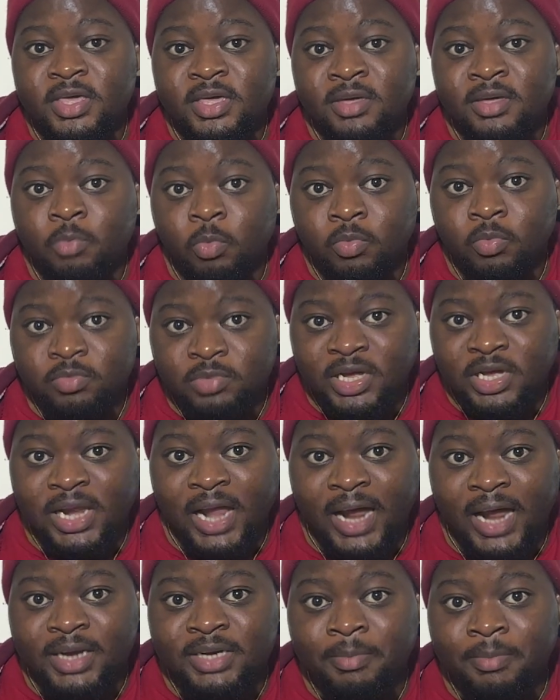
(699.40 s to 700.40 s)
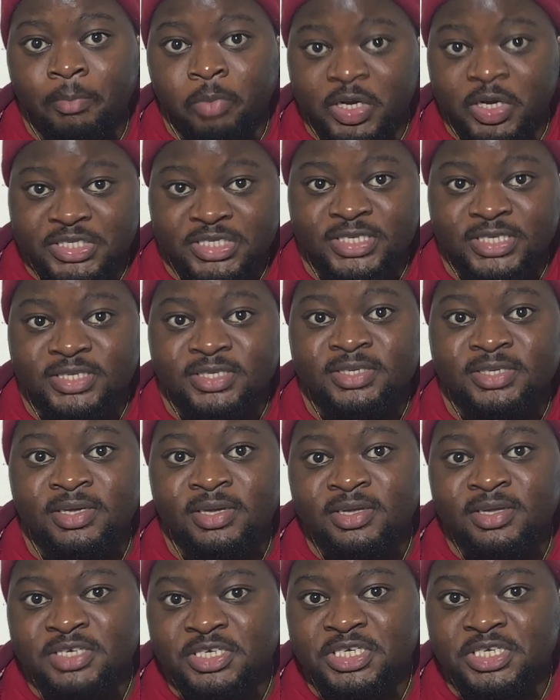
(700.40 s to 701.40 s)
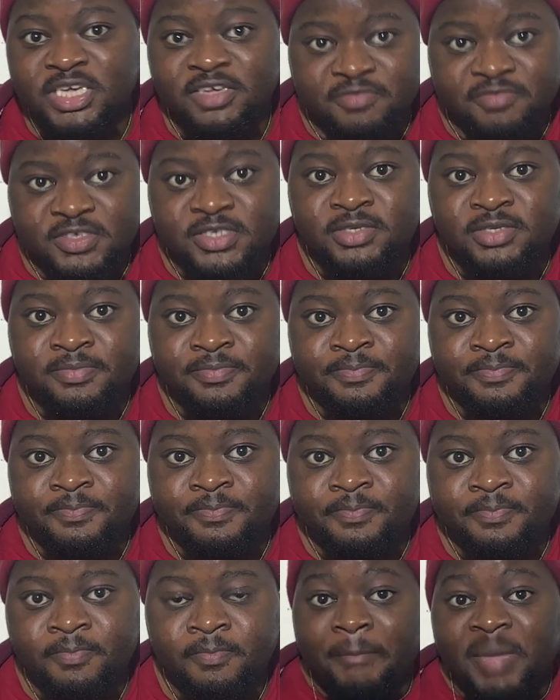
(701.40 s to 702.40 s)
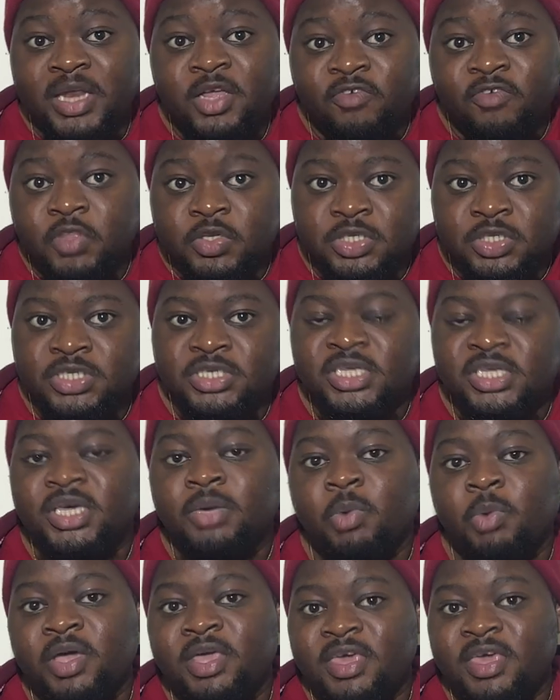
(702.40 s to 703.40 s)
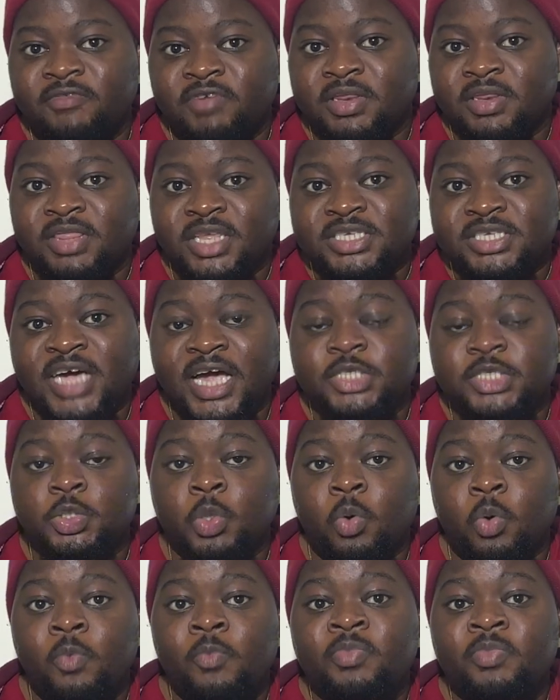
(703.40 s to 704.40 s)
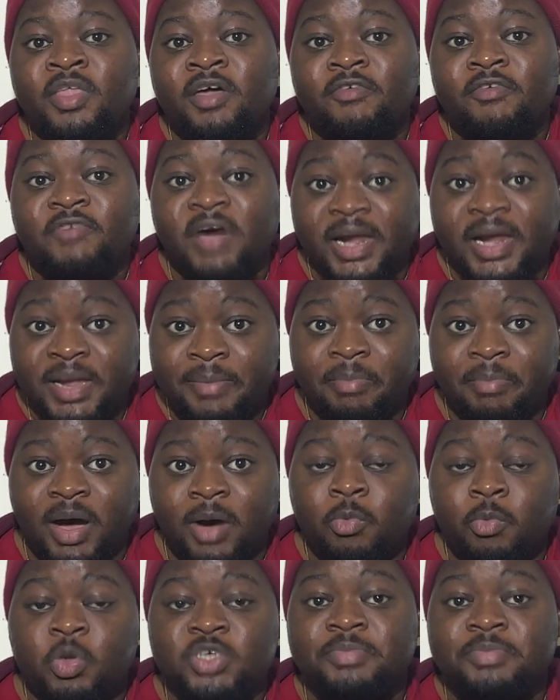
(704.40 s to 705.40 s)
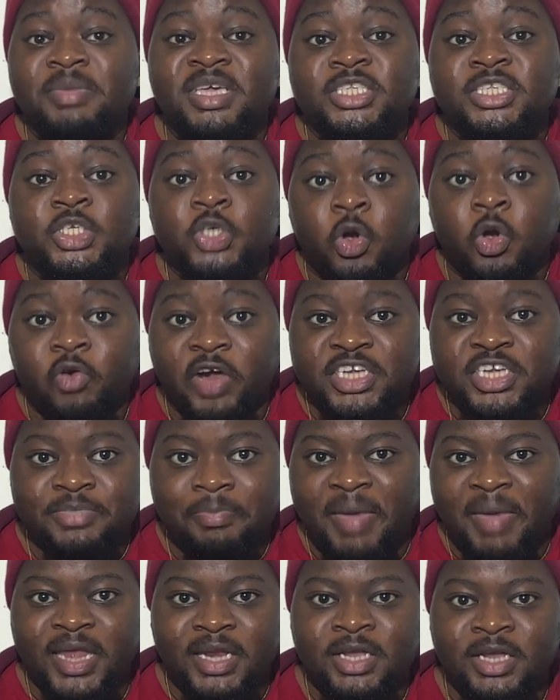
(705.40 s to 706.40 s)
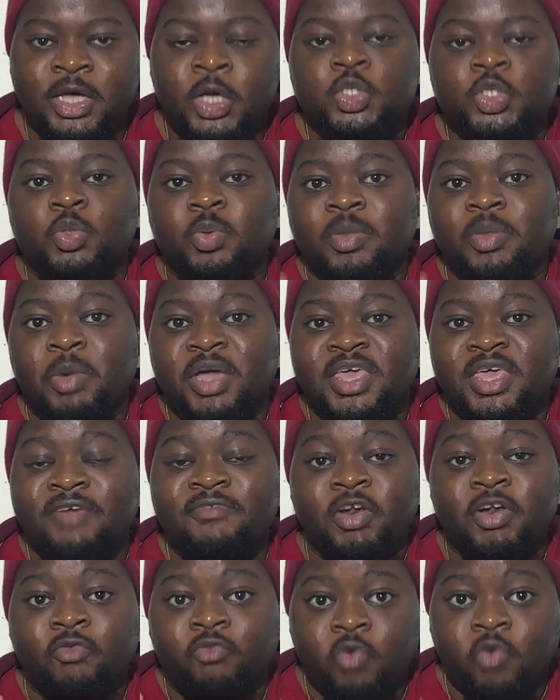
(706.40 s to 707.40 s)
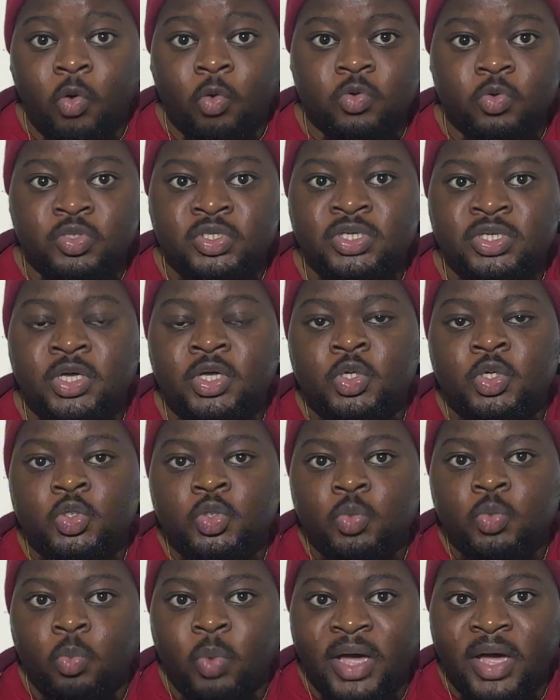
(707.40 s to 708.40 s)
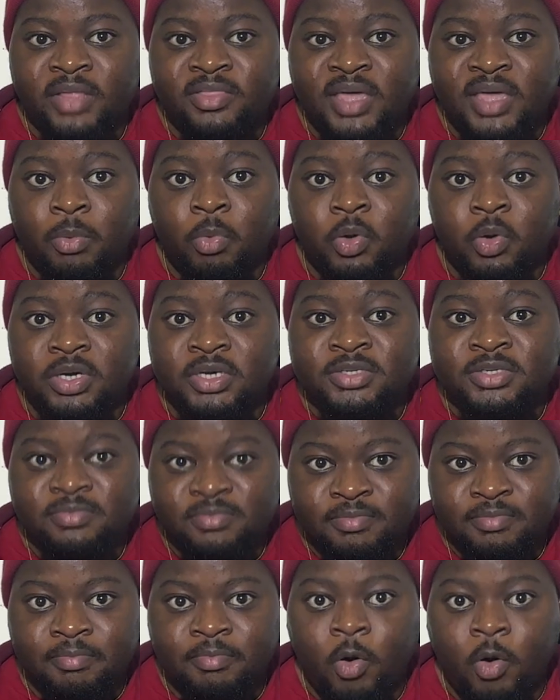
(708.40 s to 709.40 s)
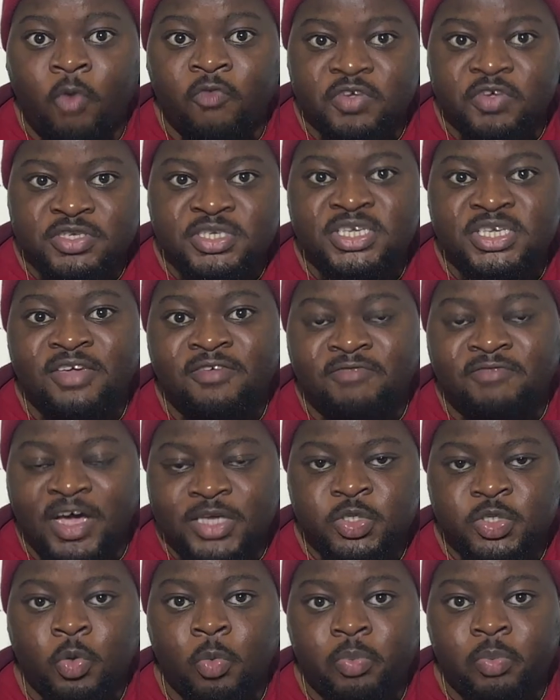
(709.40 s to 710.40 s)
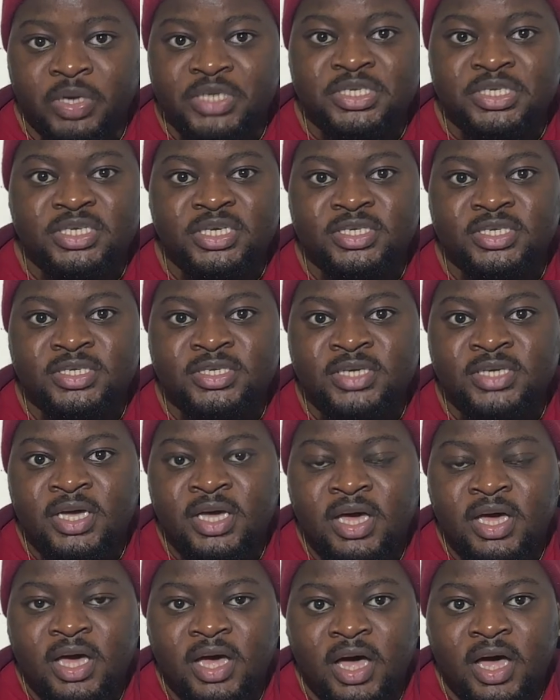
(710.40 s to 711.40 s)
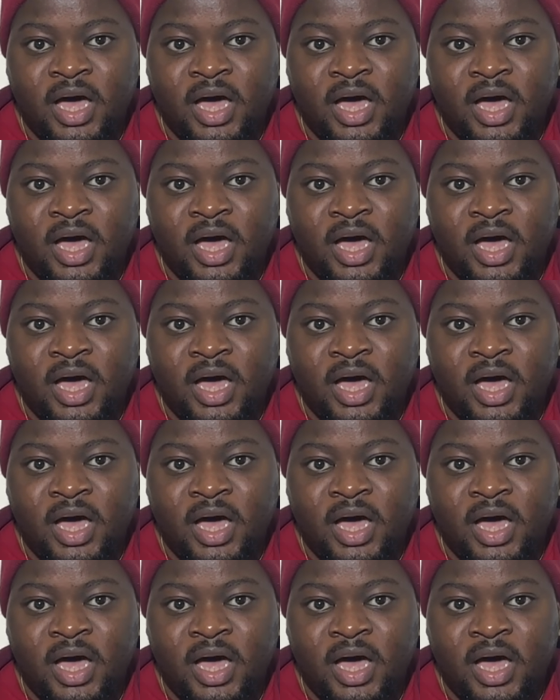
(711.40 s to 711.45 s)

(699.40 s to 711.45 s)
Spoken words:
the clan princes, chiefs. Now, many of the Tontigi were given the title Farima, which means great men. So they were given roles where they would oversee vassal princes,